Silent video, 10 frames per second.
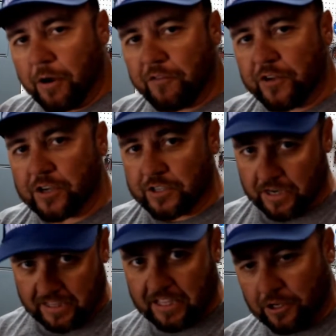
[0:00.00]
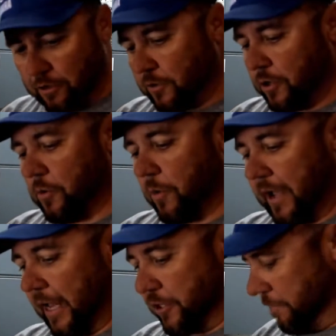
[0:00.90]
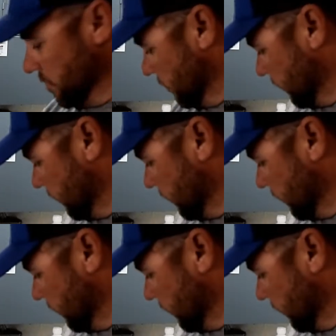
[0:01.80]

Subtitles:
redfish, and I think you too will catch them.